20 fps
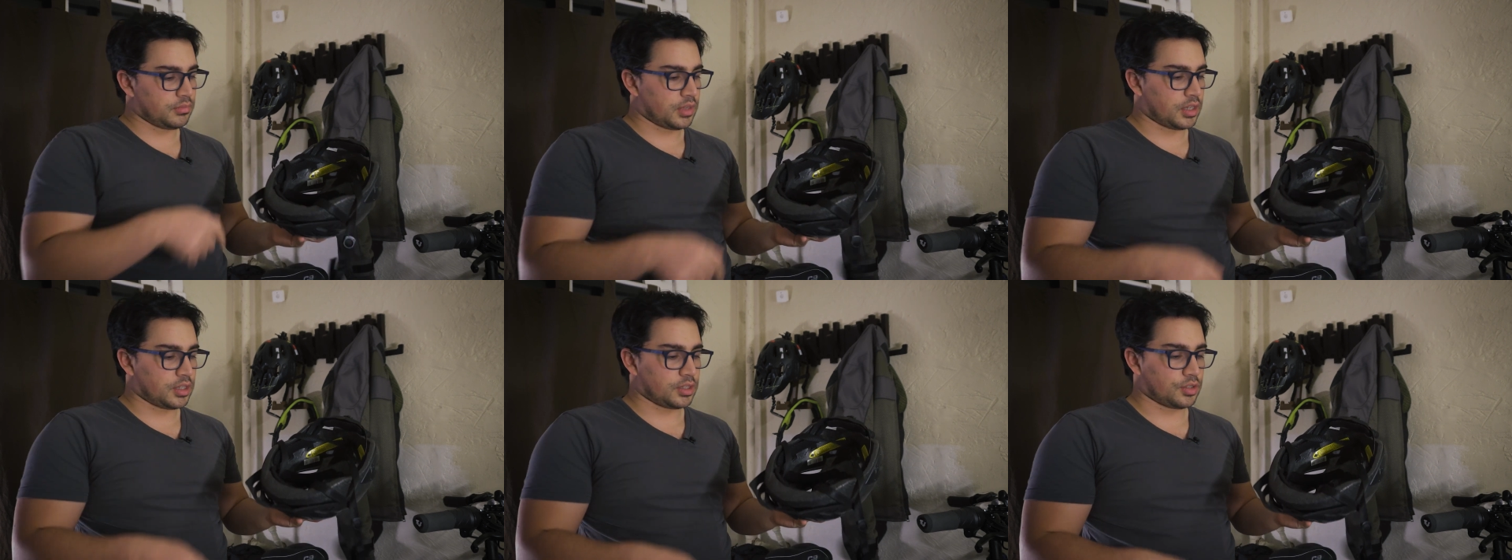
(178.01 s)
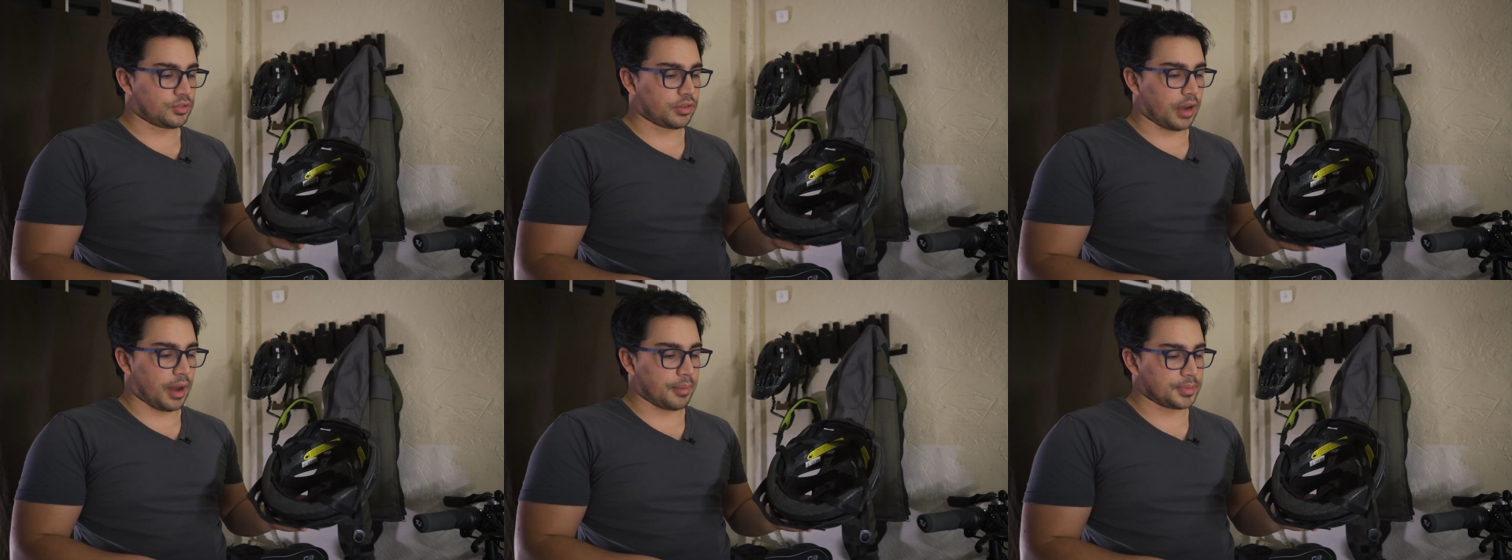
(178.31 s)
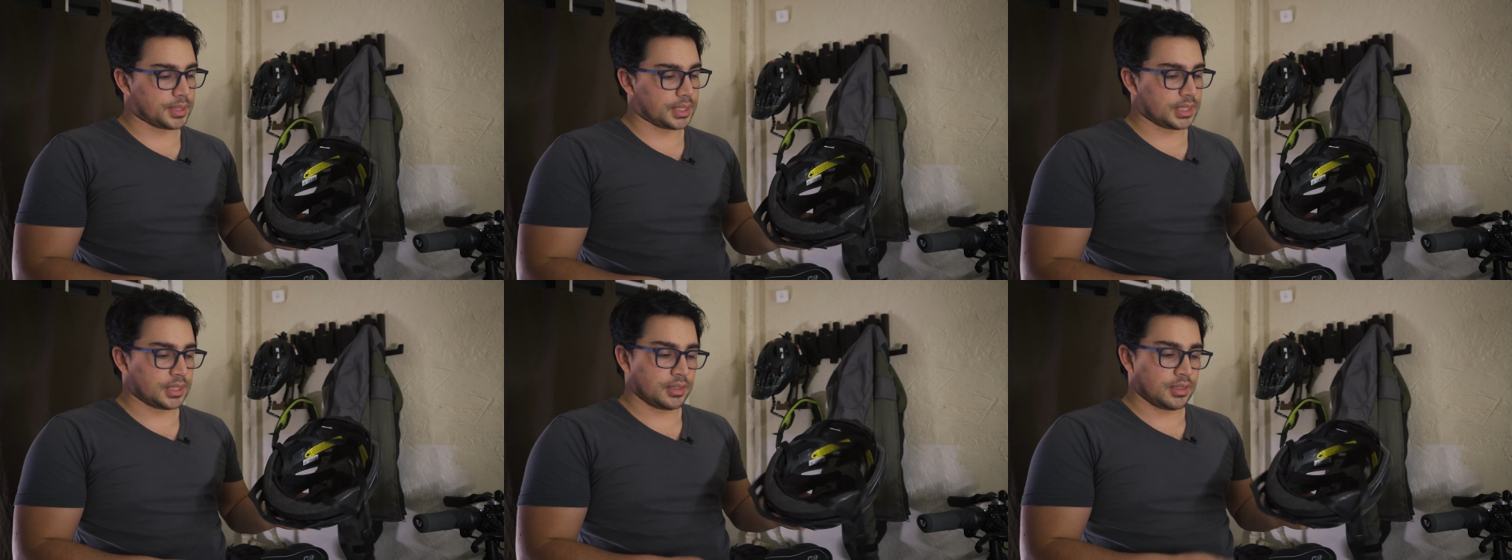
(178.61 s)
and
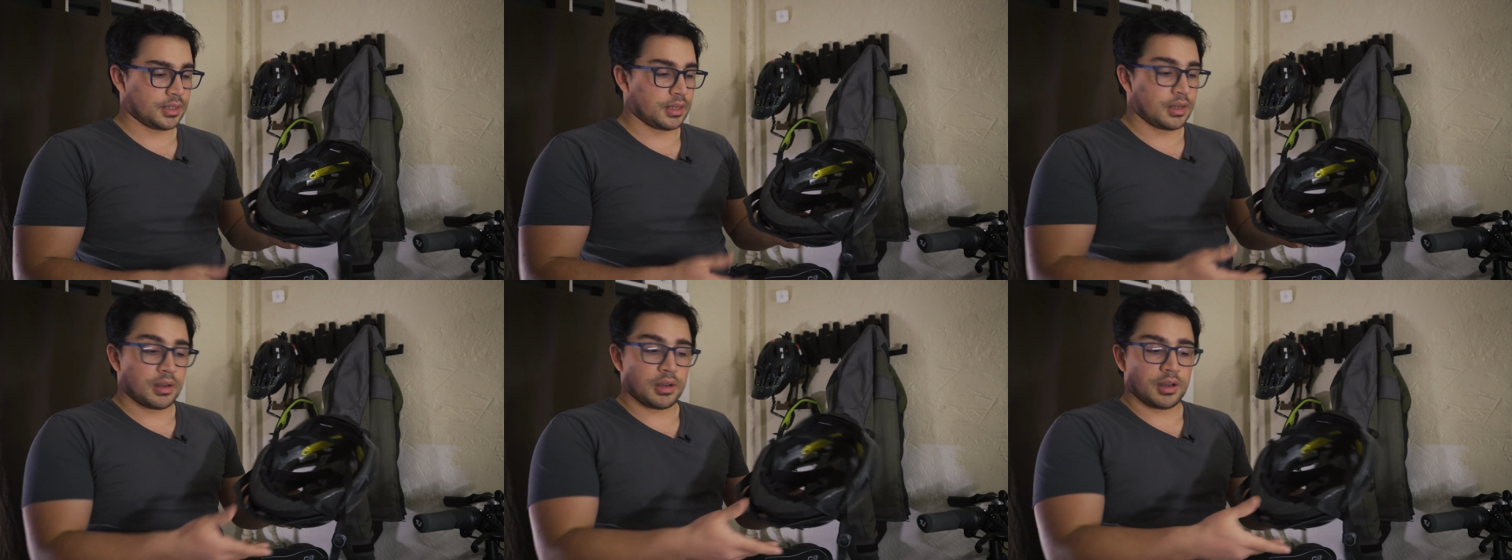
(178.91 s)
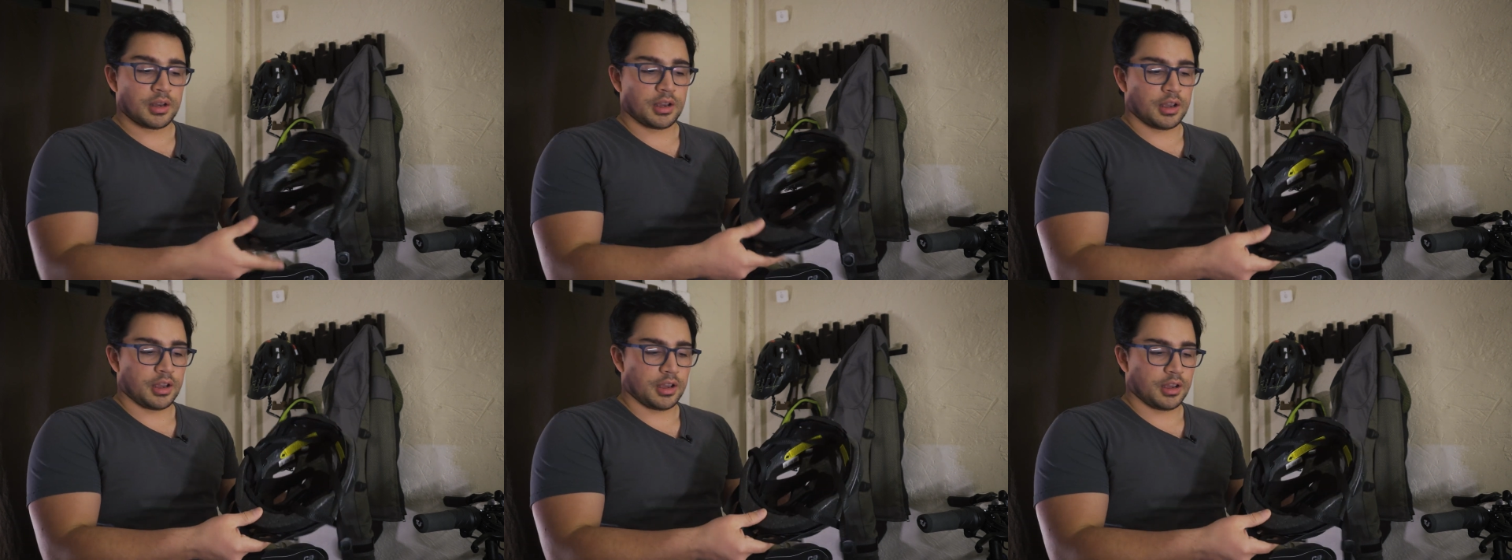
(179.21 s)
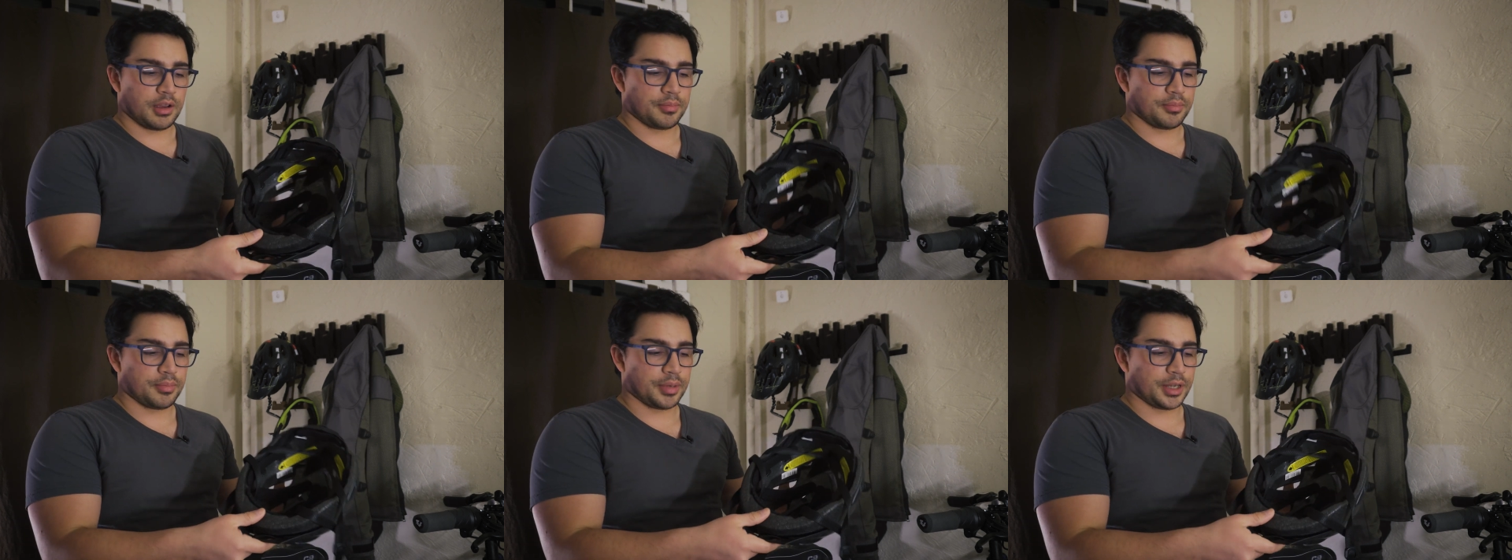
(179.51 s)
straps.
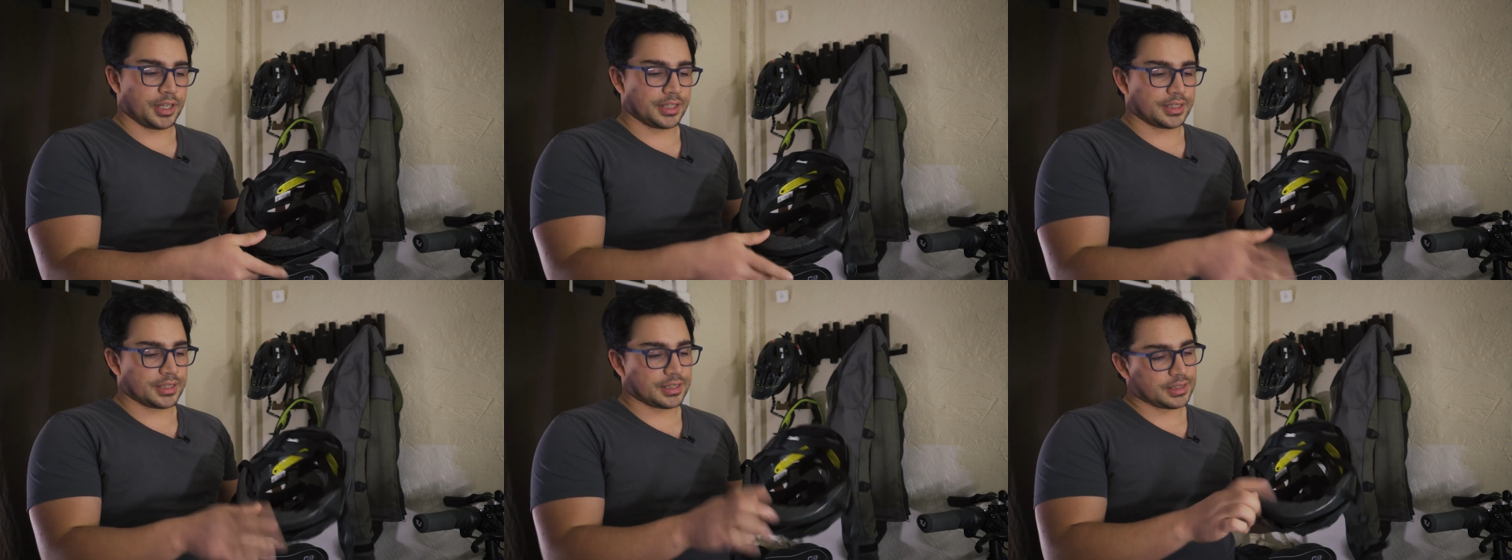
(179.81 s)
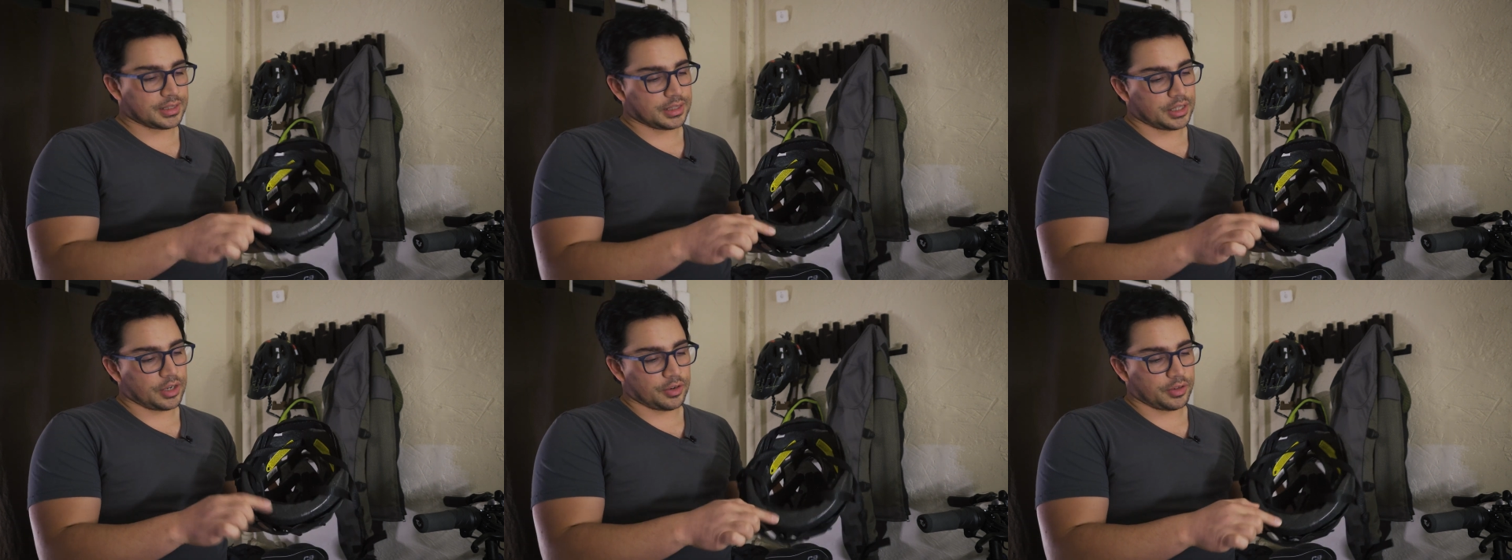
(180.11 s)
Um, but it's, you